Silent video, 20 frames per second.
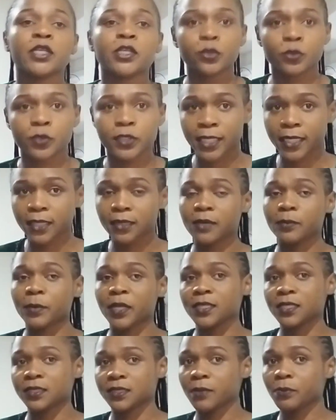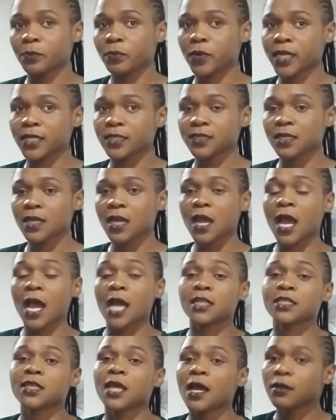you take them at the same price
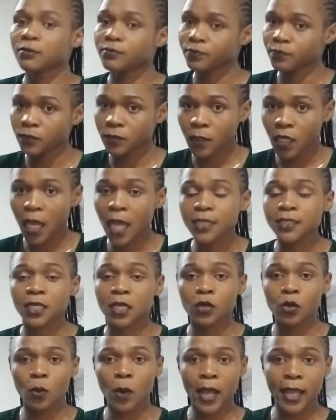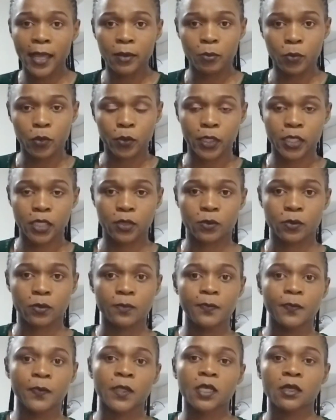at a lower MOQ.
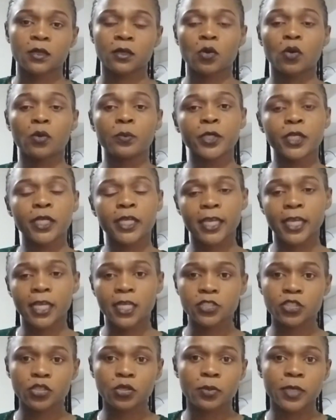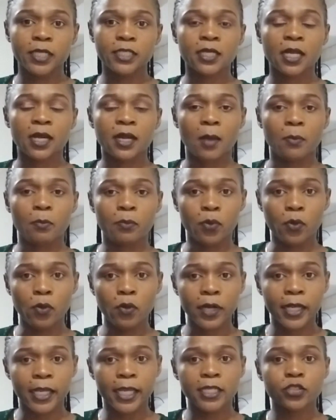Communicate, create a
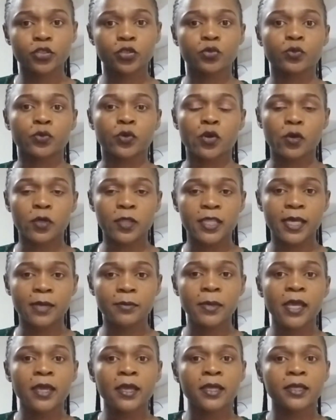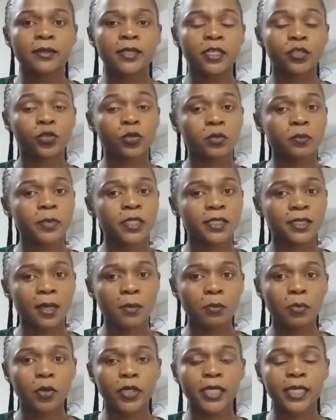rapport, get to know them. They should be
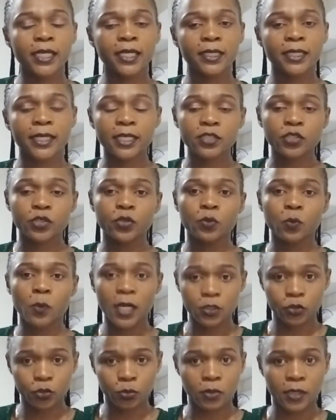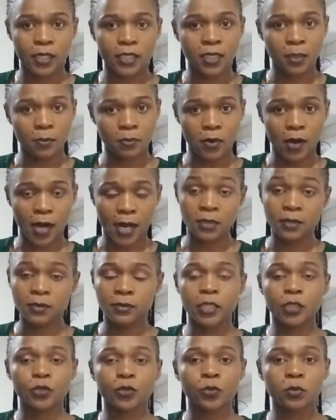somebody, in case you want to create a
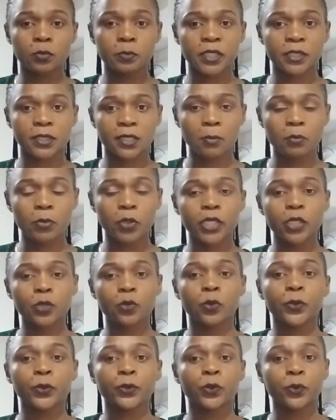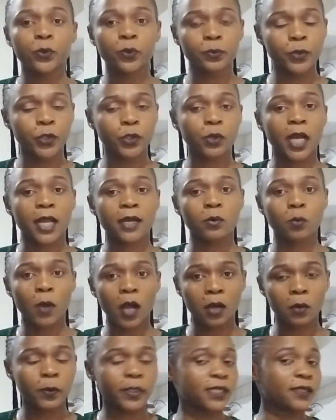brand, they should be somebody whom you can
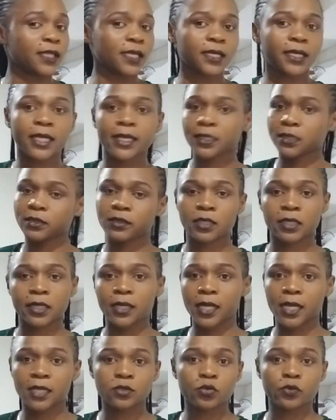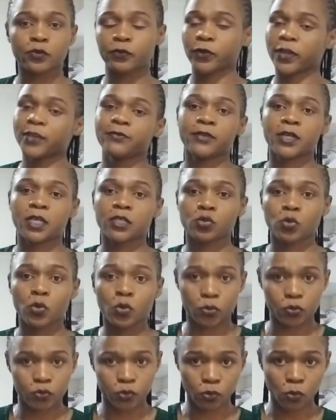work with the next 3 years or 5 years
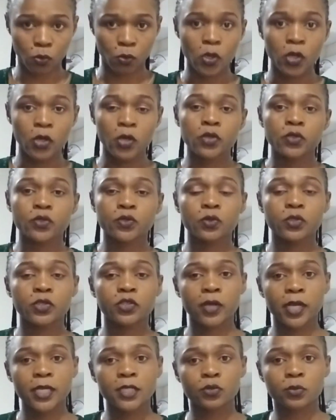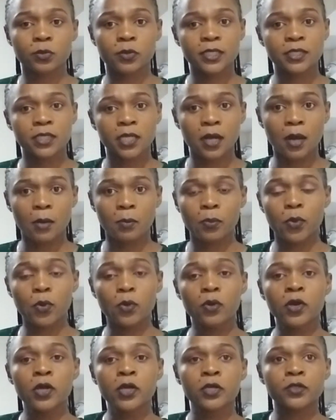or so. So try to create a
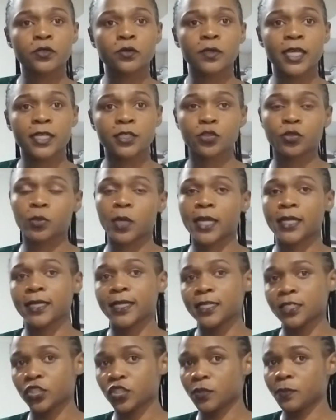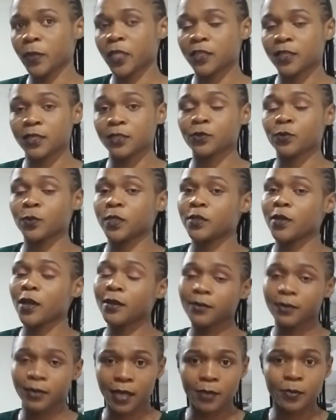rapport so that you can get cheaper things with
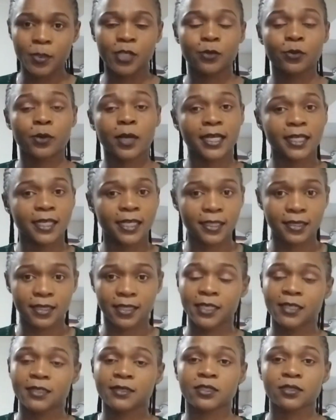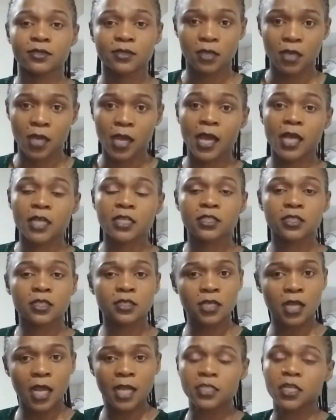you can get things
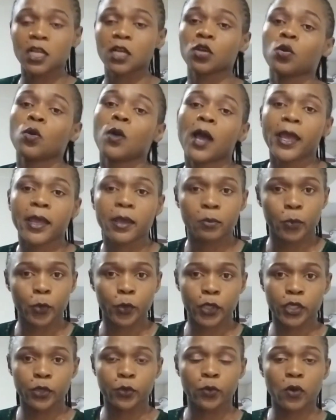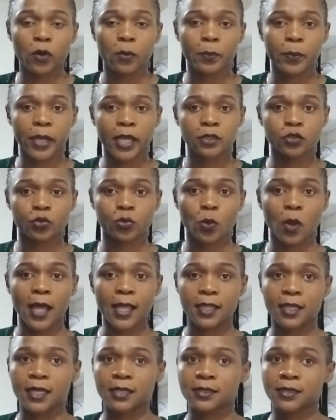at a lower MOQ compared to
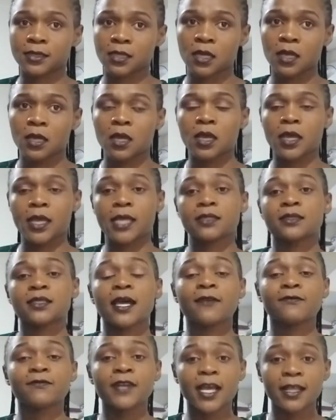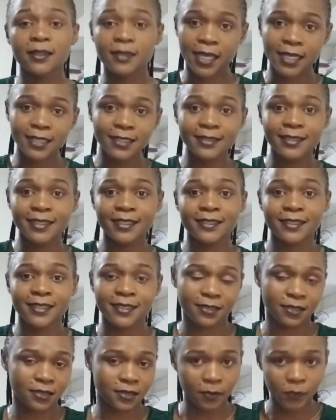others. Yes, I've done that. This
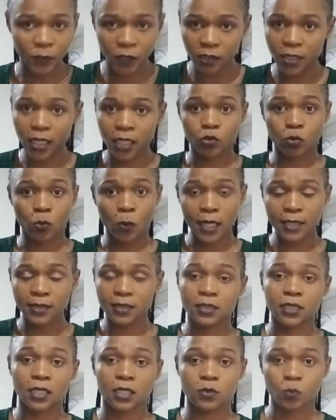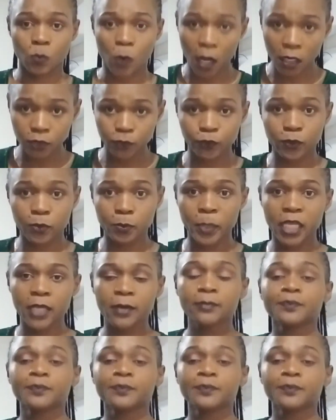is something that works. It has worked for me.